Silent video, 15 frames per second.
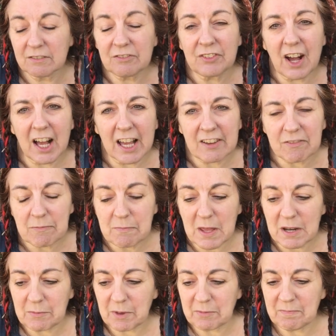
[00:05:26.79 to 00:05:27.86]
5
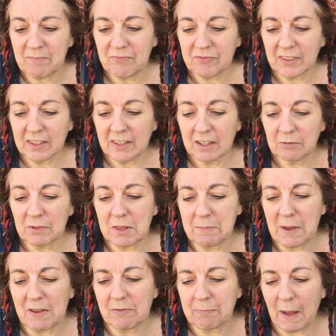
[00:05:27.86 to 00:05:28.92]
minimum, with
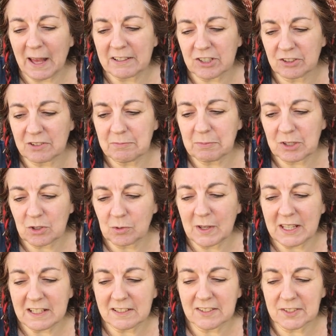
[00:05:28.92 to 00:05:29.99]
a bit of patter in
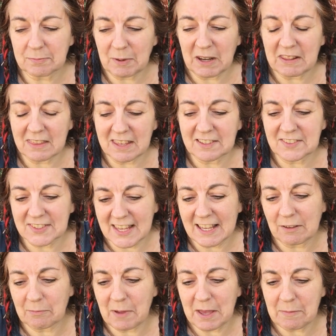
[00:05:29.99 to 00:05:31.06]
between to spin things
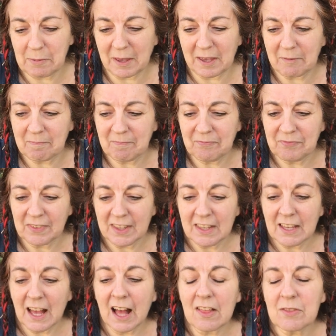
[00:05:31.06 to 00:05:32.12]
out, maybe.
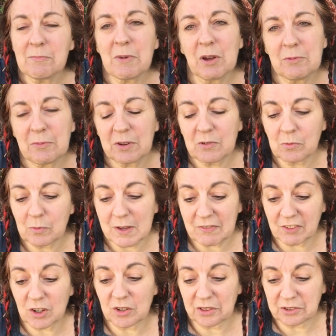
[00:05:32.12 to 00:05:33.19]
At the moment, we've
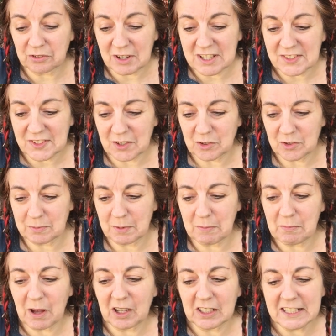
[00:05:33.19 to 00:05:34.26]
got 3 songs, but
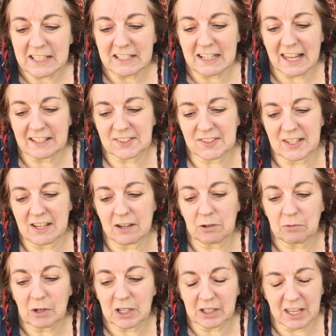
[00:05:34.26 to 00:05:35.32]
Marley and Lexie are
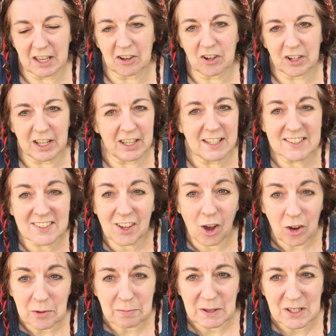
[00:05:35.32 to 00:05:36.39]
working on it. It's
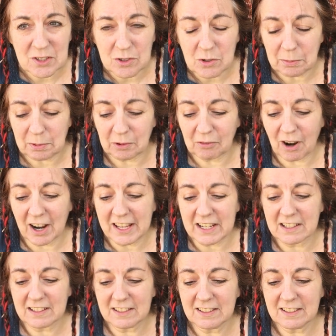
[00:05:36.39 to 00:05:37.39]
got to be doable, right?